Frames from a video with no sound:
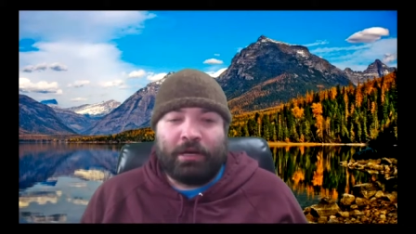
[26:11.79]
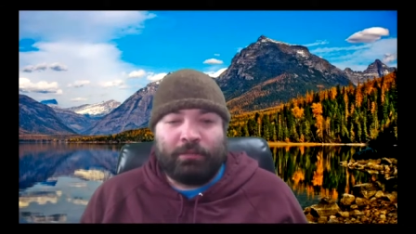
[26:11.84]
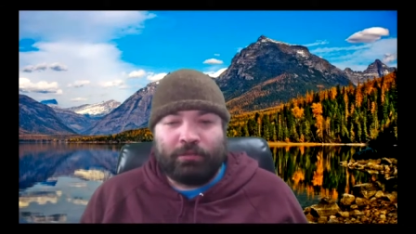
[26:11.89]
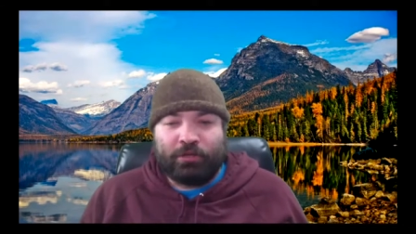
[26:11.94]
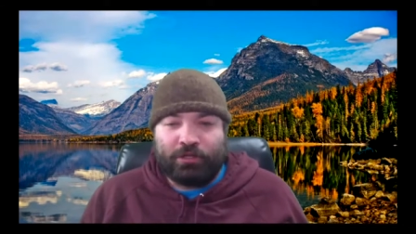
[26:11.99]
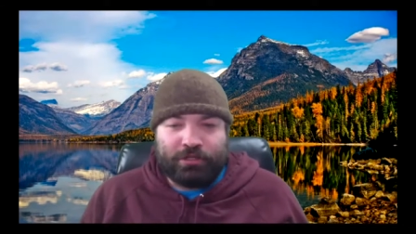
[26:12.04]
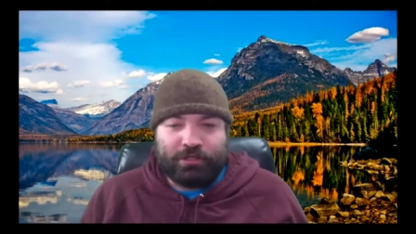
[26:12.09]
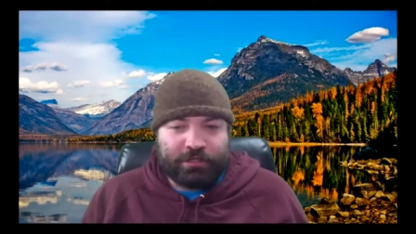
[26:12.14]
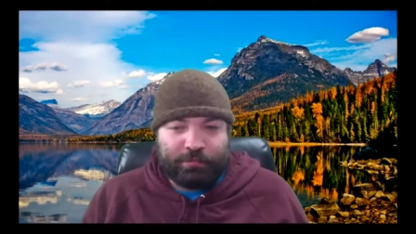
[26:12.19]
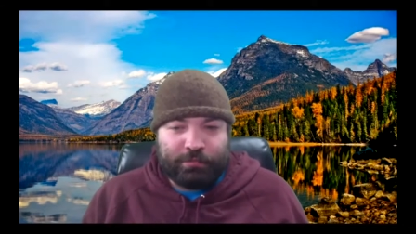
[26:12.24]

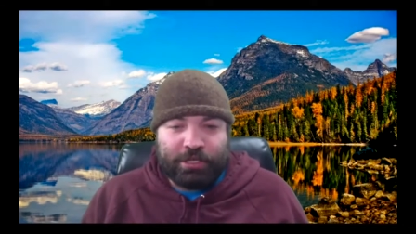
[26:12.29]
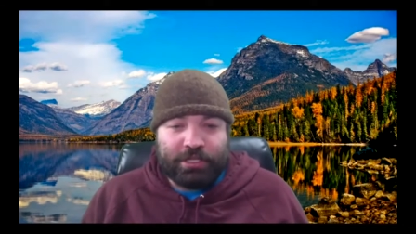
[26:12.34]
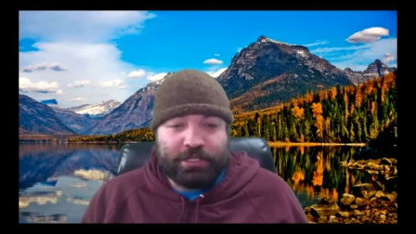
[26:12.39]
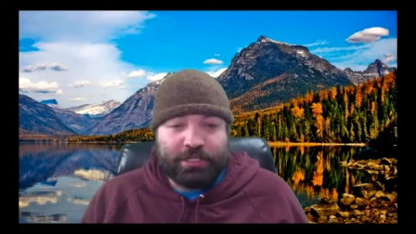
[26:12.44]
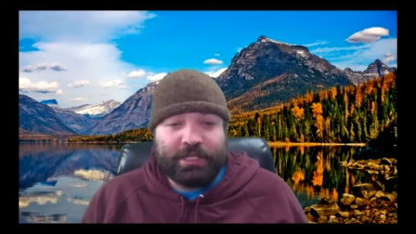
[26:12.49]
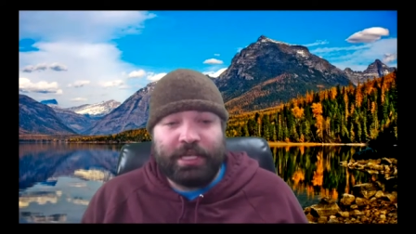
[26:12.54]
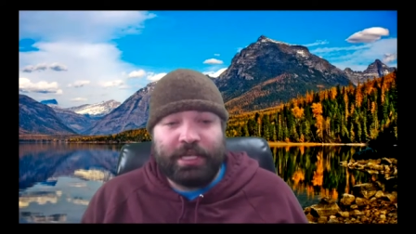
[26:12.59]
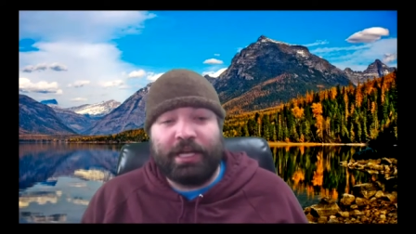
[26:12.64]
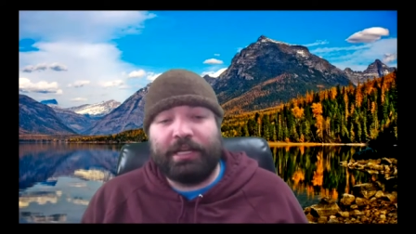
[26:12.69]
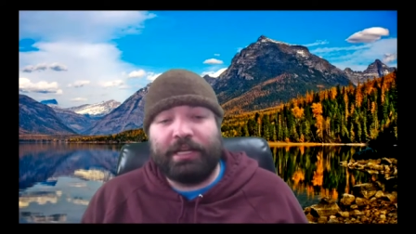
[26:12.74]
Could you speak to
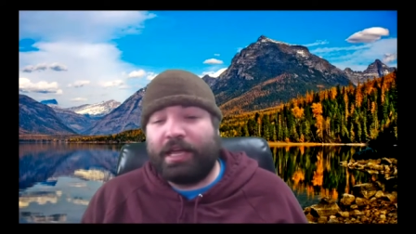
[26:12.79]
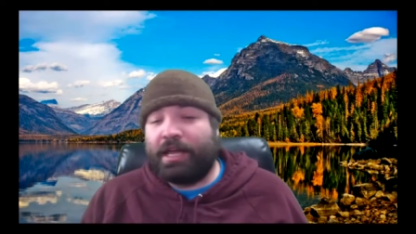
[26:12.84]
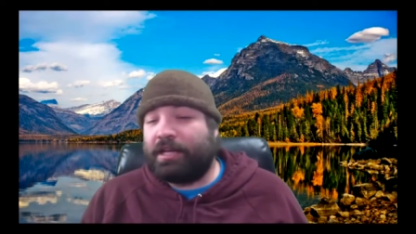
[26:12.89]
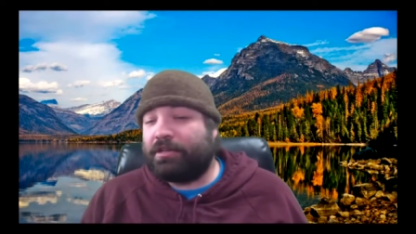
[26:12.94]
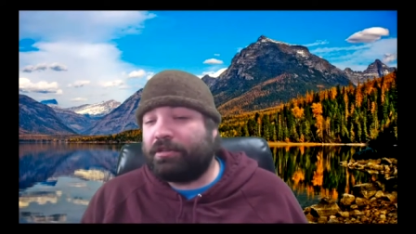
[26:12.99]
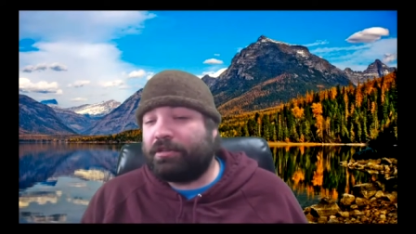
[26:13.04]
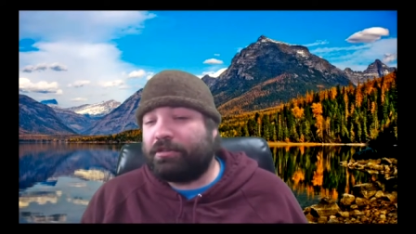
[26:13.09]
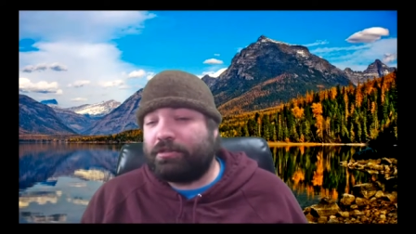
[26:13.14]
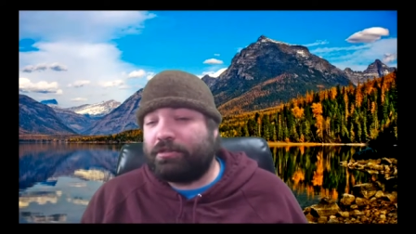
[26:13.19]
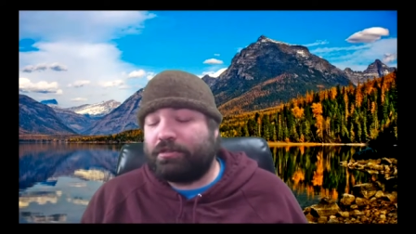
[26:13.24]
that?
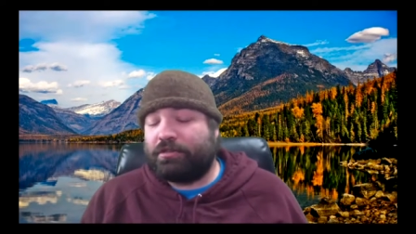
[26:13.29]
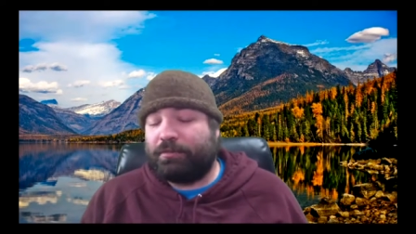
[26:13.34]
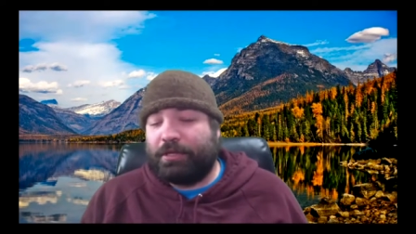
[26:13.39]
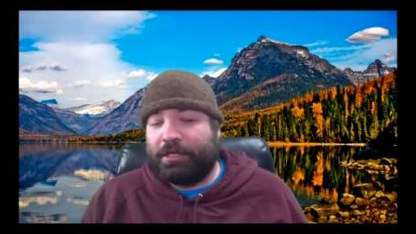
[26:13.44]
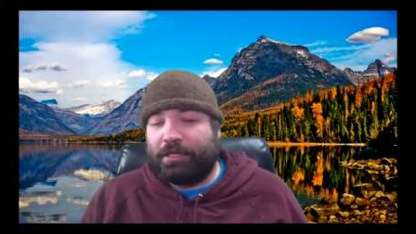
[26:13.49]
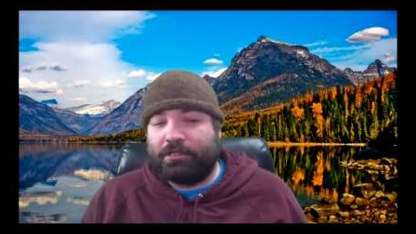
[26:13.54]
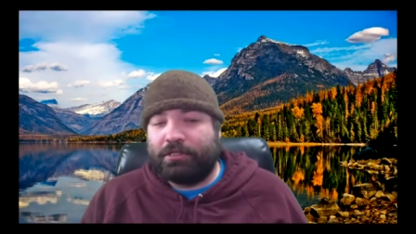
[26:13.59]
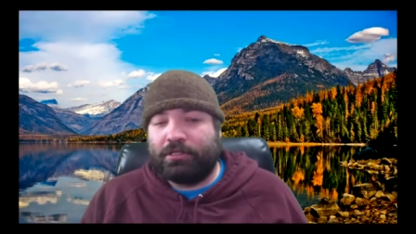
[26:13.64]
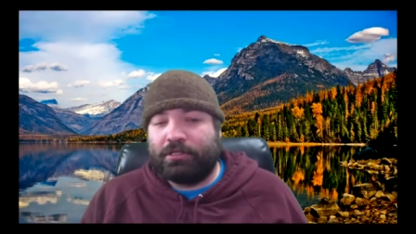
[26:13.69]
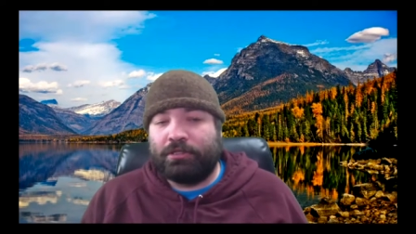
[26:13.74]
And could you
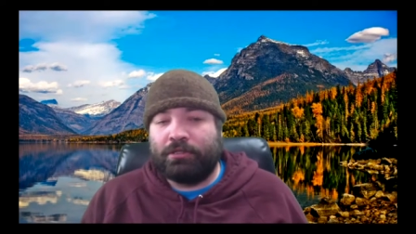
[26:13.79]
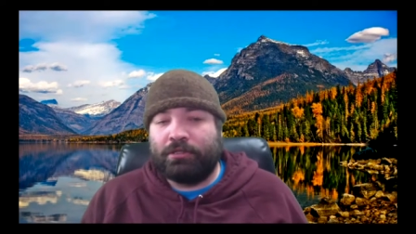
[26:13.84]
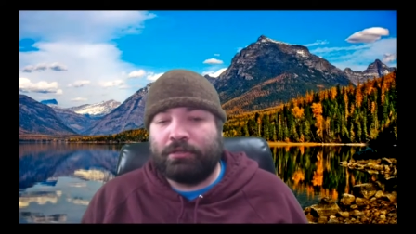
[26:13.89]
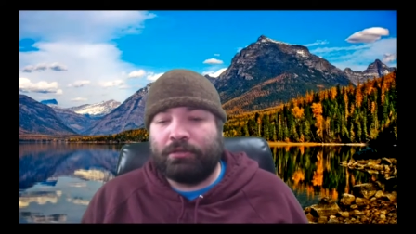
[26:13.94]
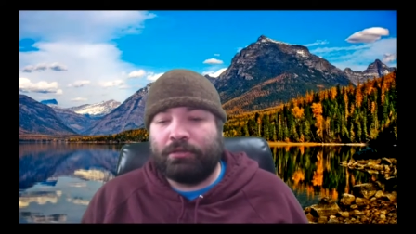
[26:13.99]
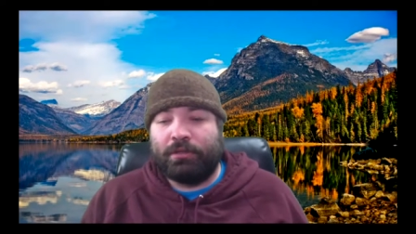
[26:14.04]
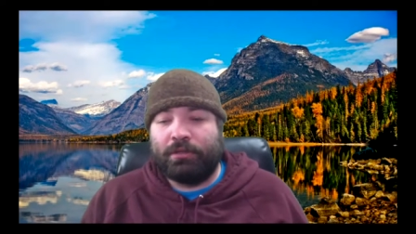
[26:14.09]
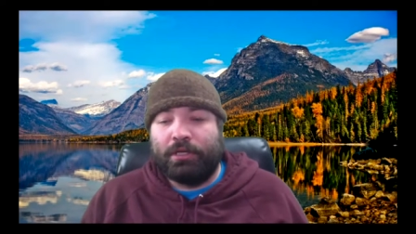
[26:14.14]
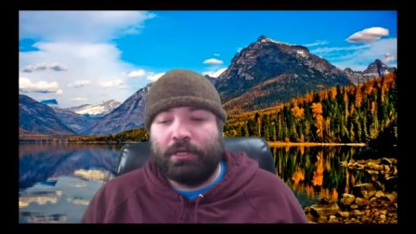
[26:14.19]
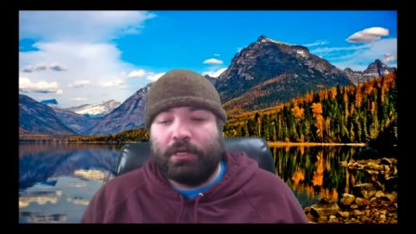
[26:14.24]
speak
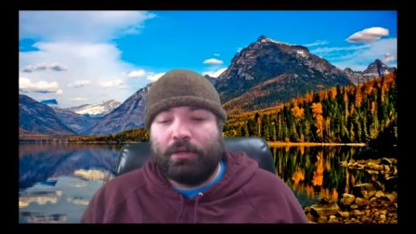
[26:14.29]
to